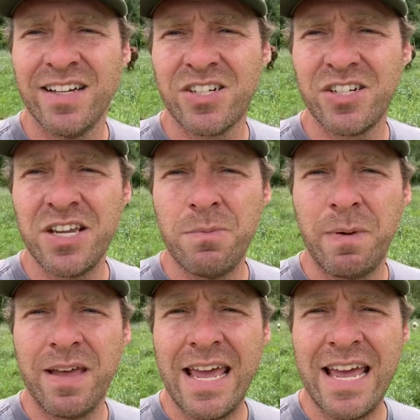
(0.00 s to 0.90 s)
sheep
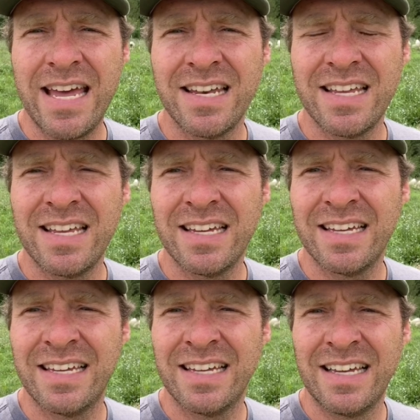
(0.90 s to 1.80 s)
and
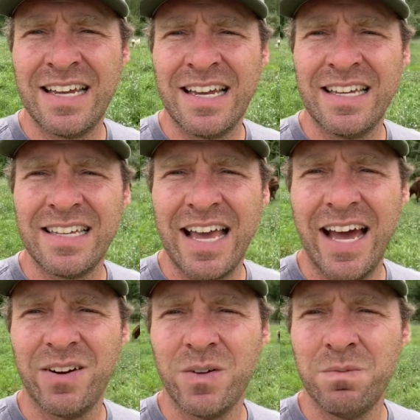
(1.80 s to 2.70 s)

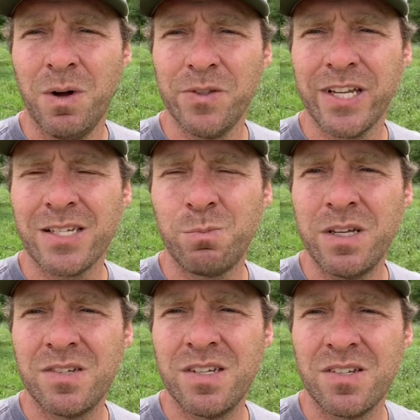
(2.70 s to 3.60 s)
cattle,
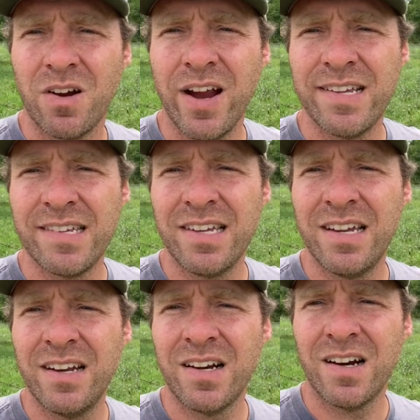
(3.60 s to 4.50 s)
multi-species grazing
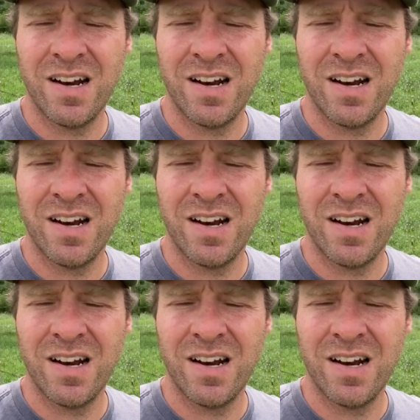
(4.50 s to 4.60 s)
here.